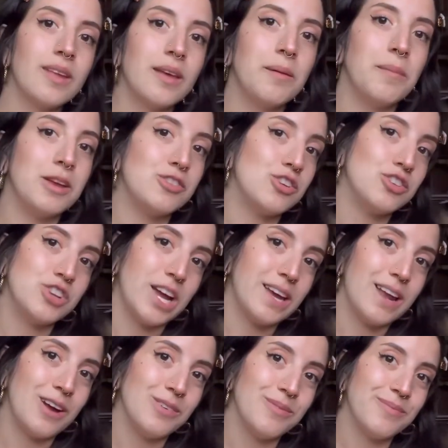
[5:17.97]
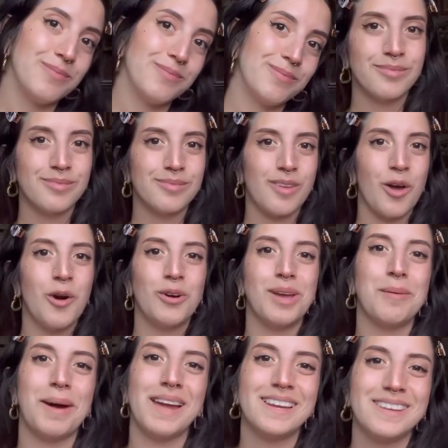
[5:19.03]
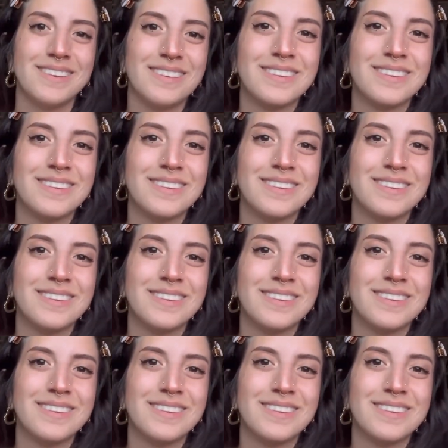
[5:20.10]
make sure to check it out. Okay, bye.